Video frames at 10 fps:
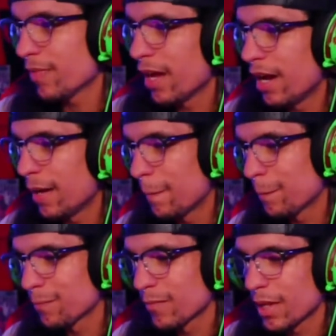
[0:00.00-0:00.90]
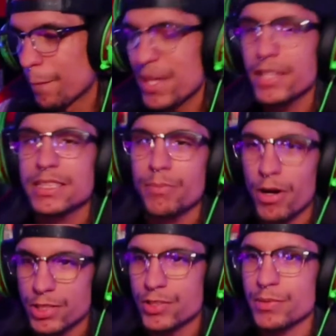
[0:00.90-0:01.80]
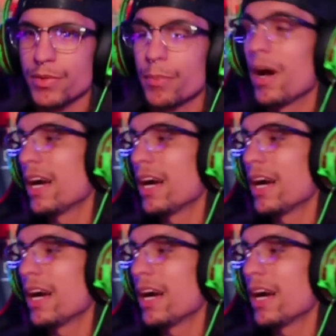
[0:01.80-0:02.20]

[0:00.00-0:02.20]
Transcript: Being a small streamer,